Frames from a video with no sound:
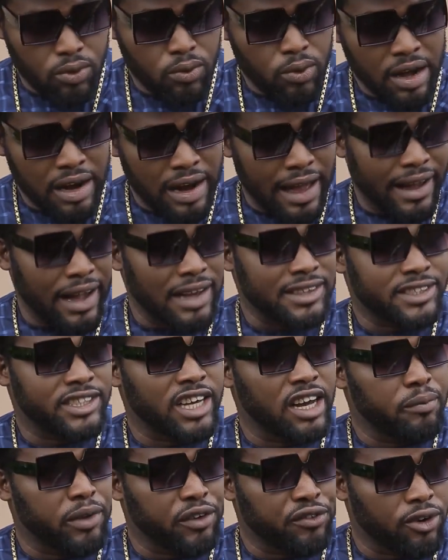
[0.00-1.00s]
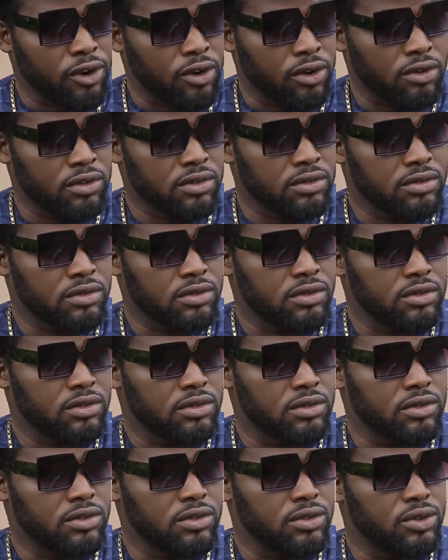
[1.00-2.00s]
Well, like I said before,
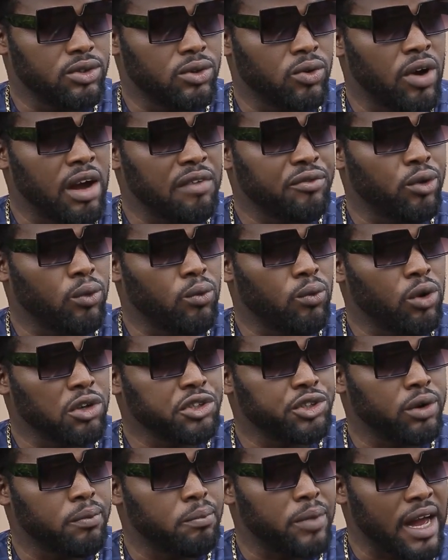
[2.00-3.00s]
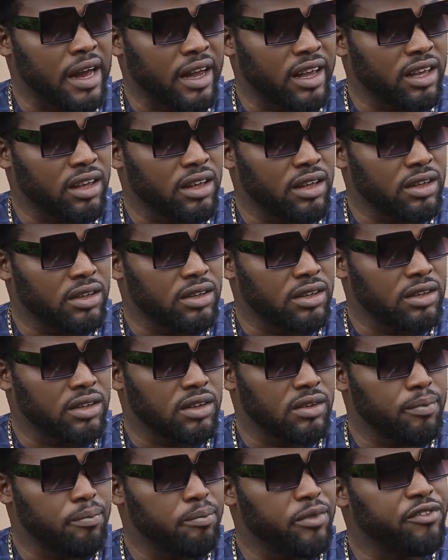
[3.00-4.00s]
you have to watch your back.
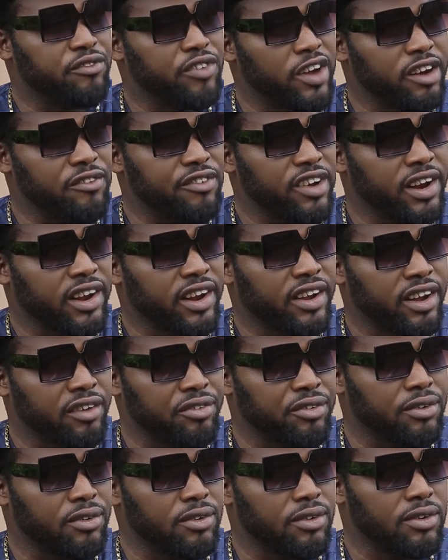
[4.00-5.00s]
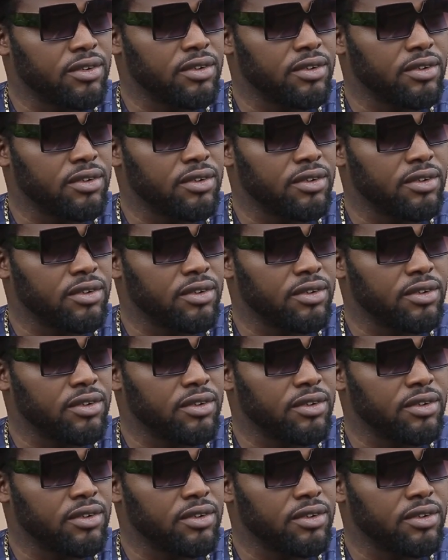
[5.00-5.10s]
Be very, very careful.